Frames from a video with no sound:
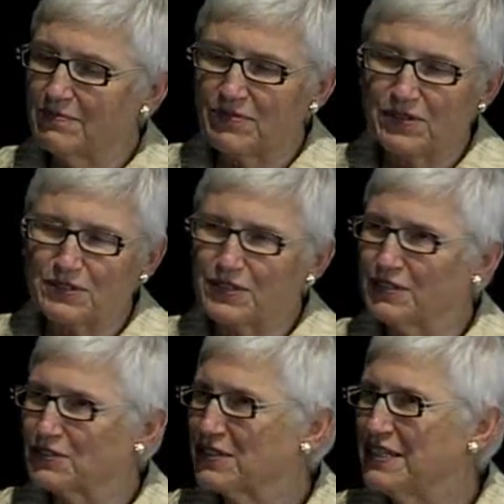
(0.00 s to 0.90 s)
Third
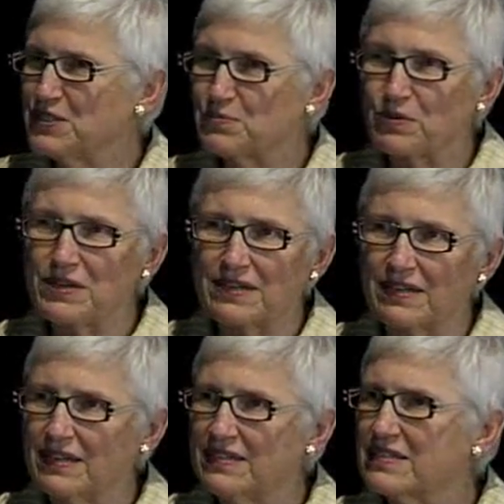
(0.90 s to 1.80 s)
Culture Kids
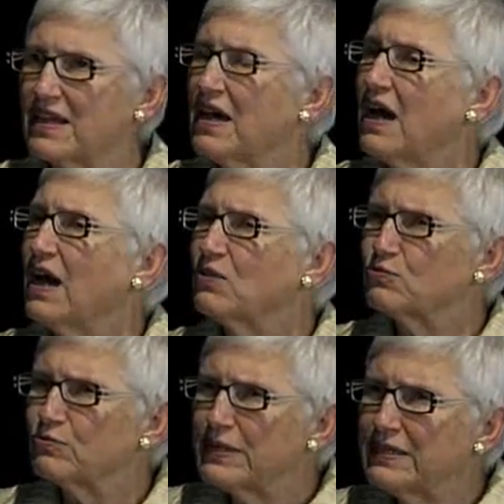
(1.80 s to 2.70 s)
bring is a
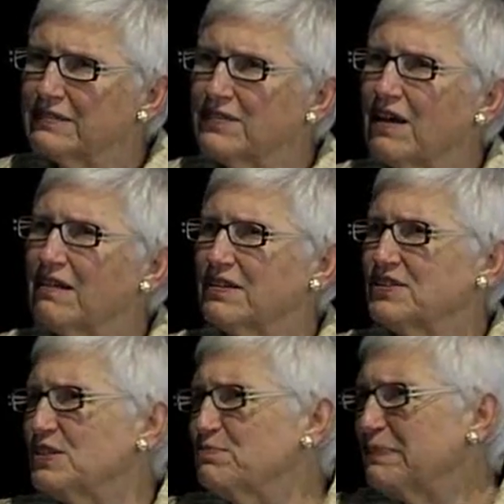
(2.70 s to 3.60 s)
real knowledge
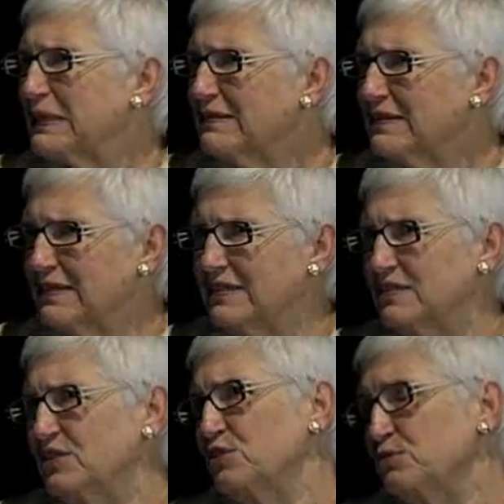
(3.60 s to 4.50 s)
and ability
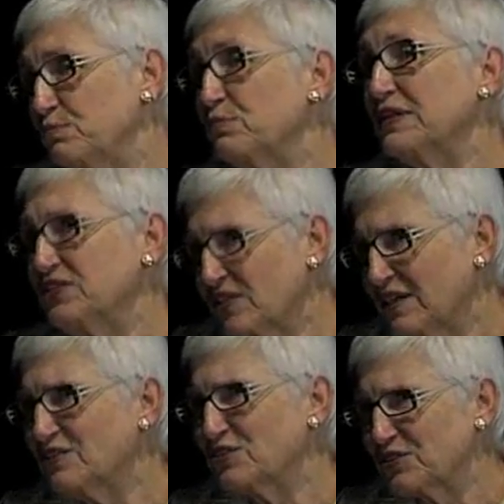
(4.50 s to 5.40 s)
to bridge
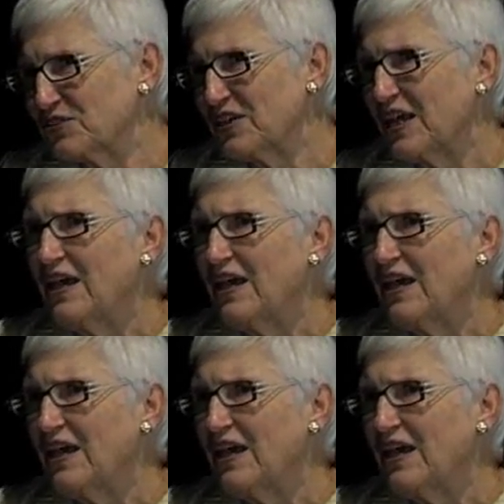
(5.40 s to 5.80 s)
cultures.